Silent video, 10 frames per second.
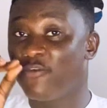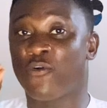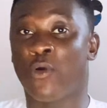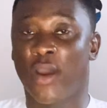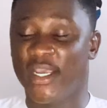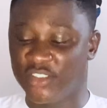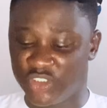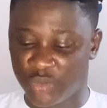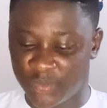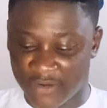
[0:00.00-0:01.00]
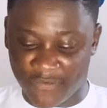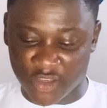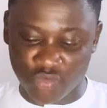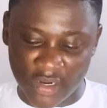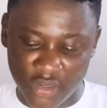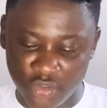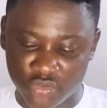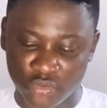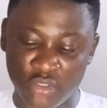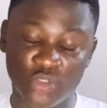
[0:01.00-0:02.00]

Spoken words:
for NG tube. The first one that you need to